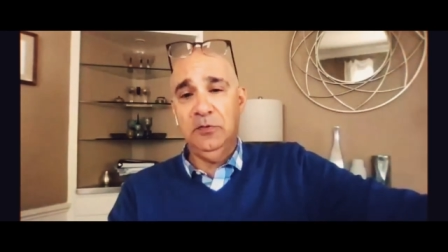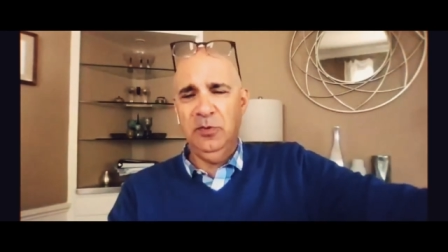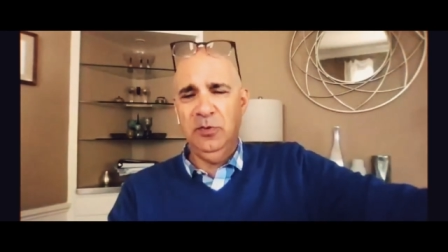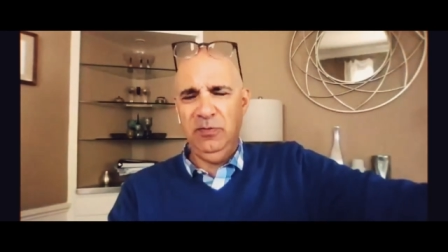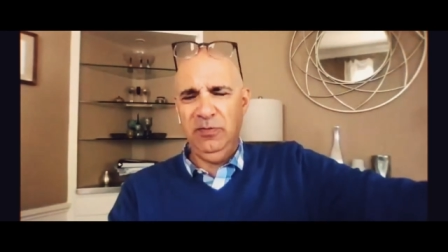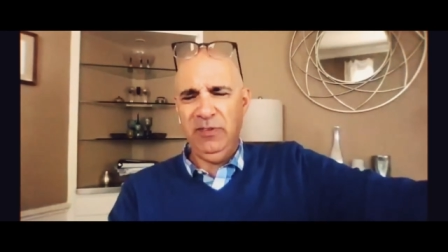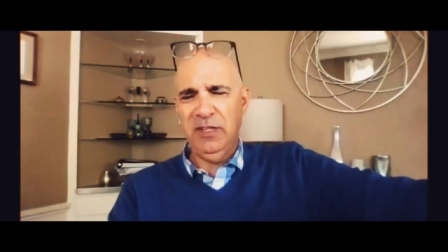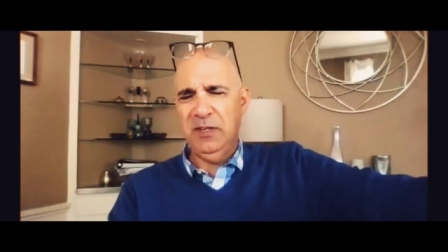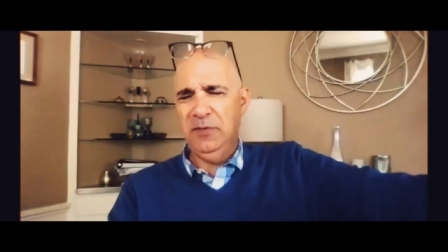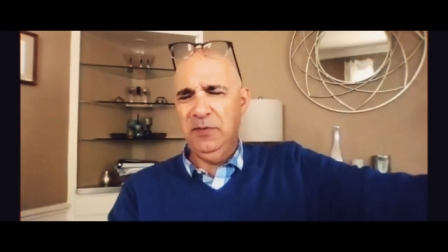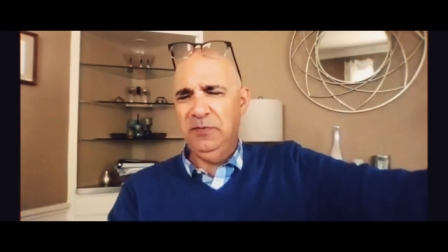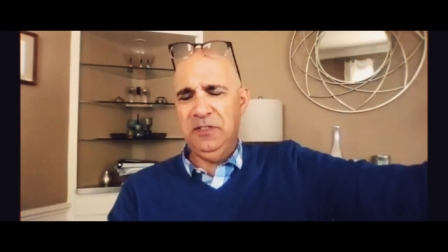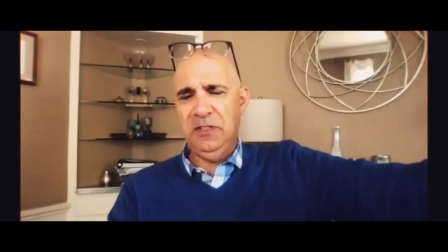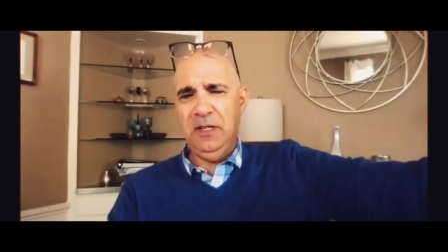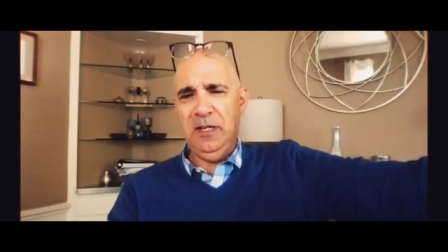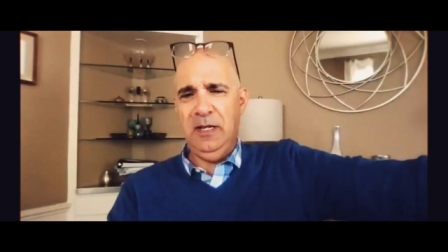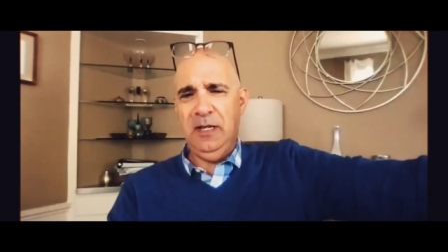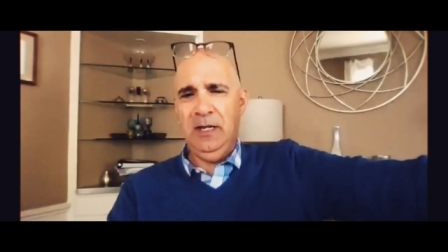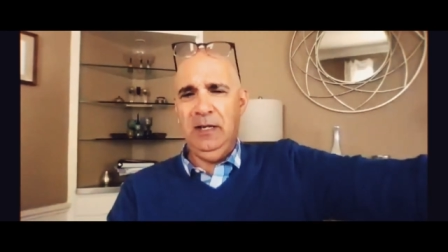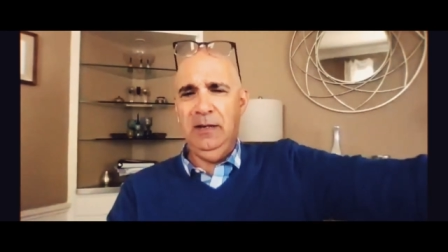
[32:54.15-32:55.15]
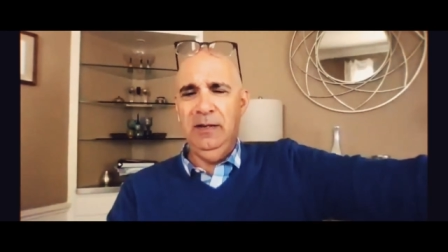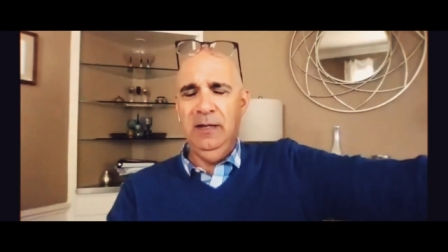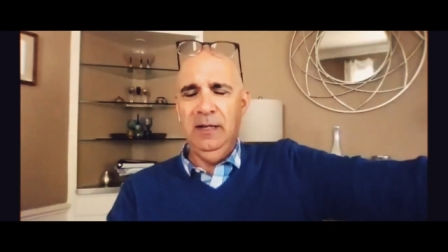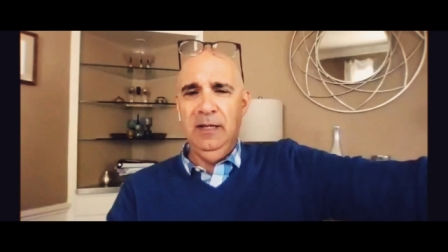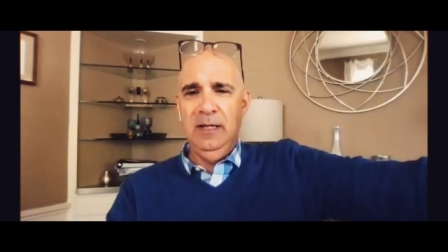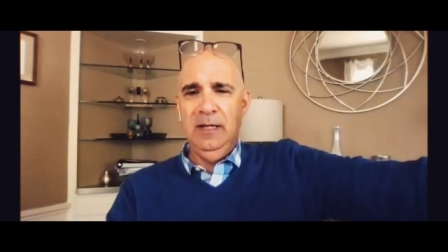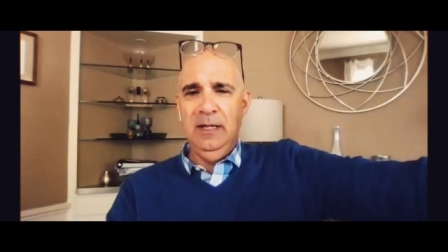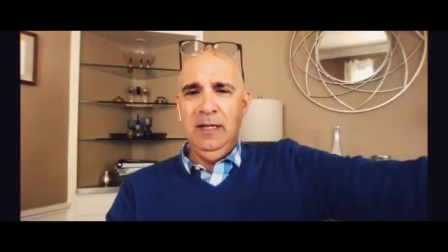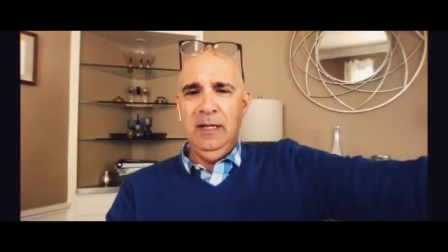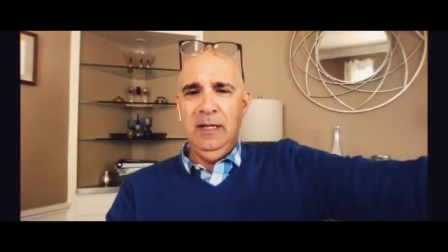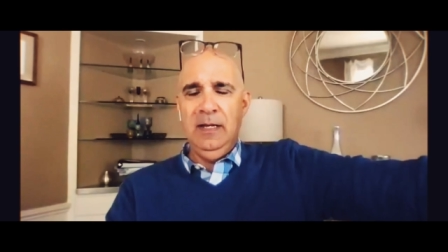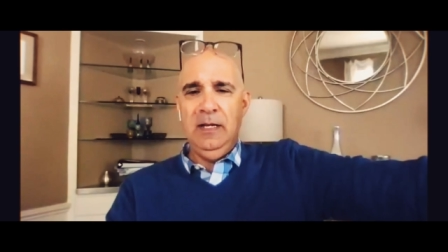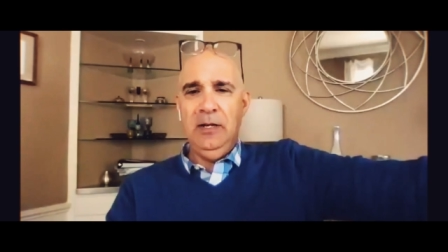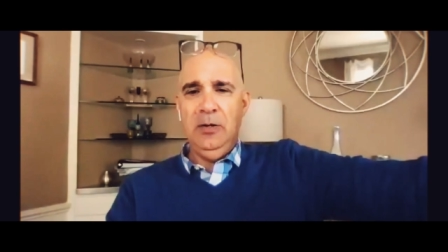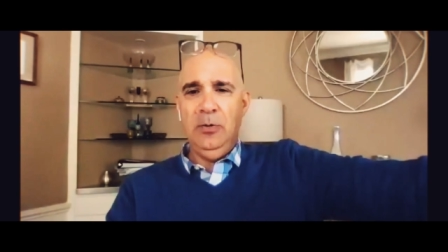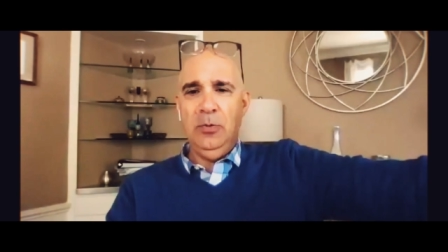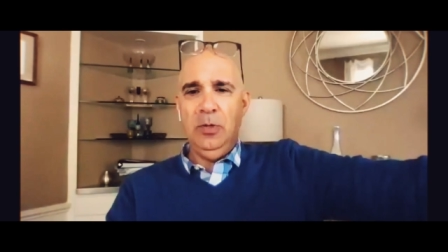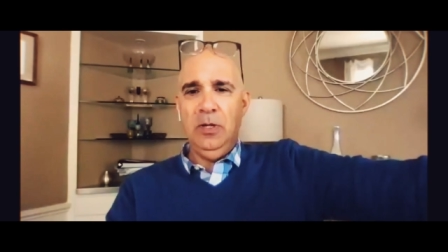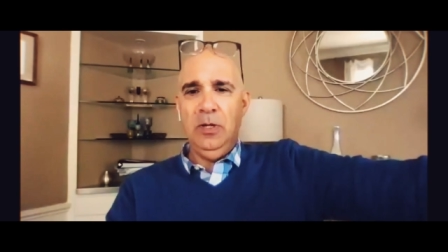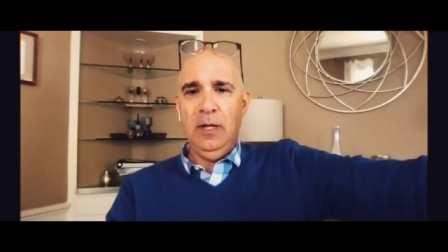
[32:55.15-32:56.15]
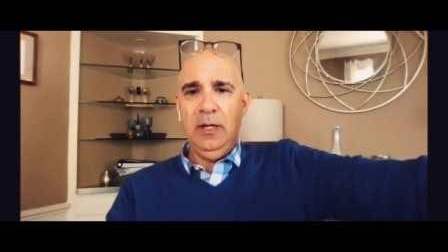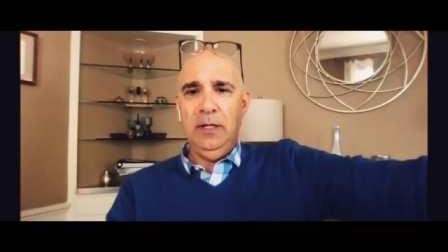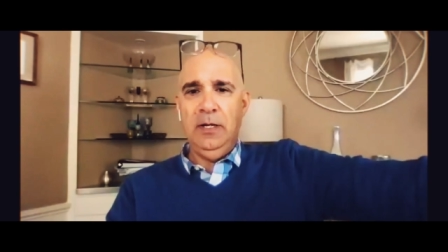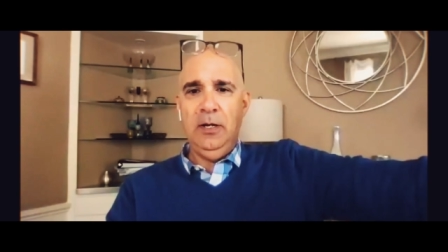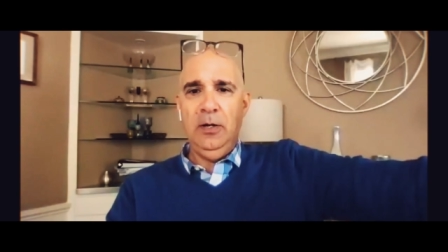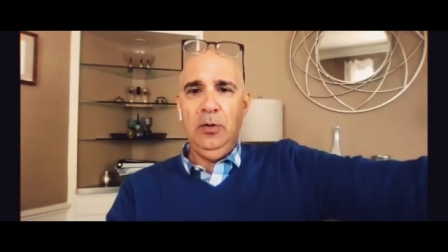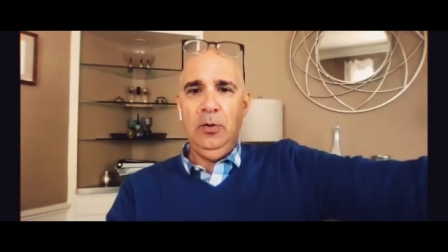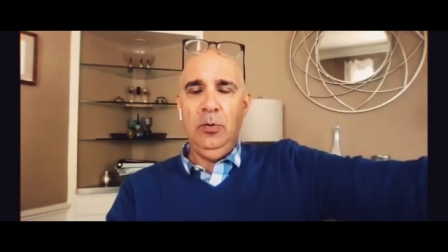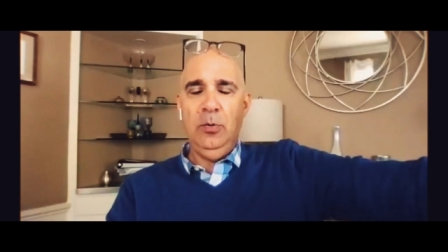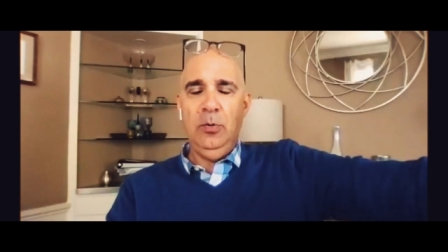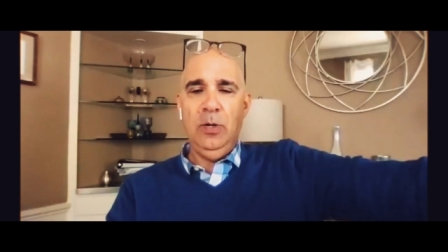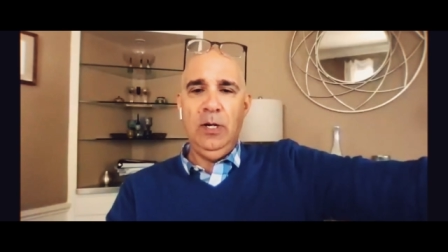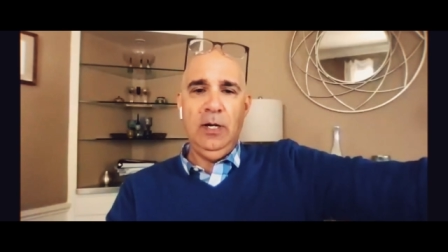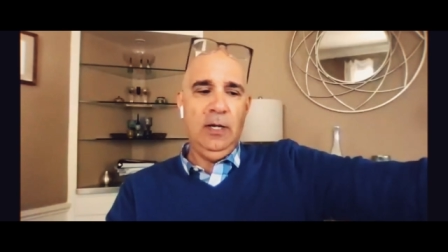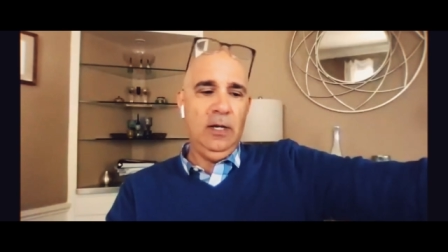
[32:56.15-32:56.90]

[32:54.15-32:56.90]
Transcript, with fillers: Sort of like you've seen, you know, a lot, you know,